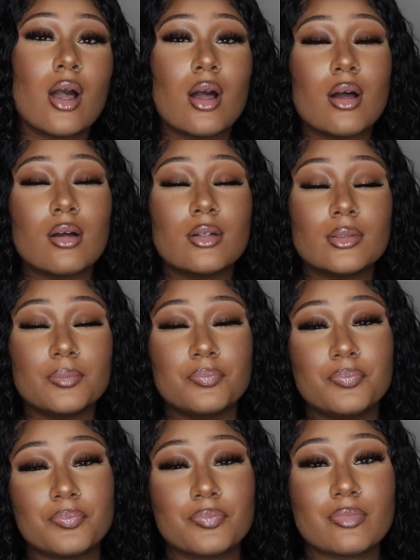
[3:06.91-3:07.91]
And
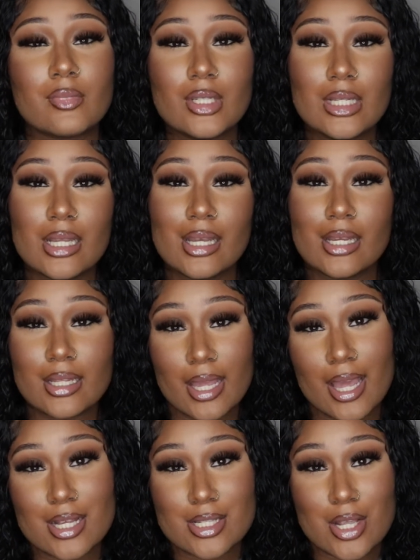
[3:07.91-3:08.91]

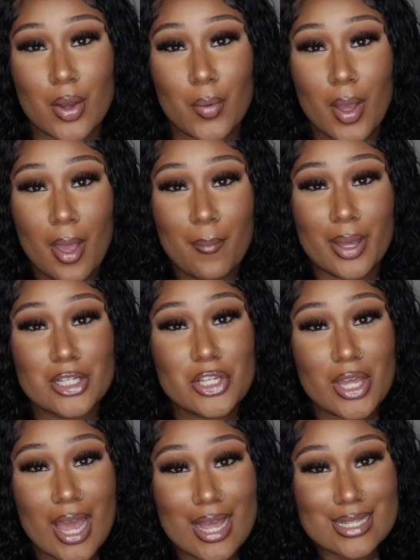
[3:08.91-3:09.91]
yeah, so make sure
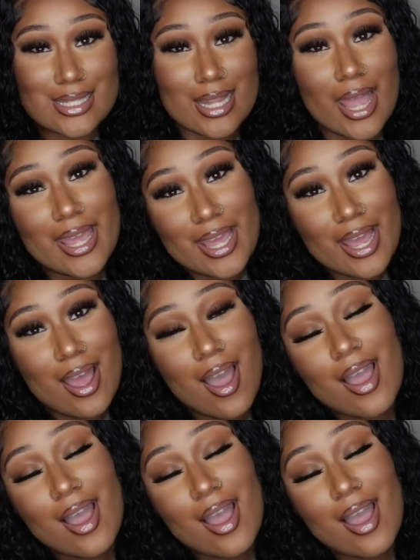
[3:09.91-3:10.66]
you guys like,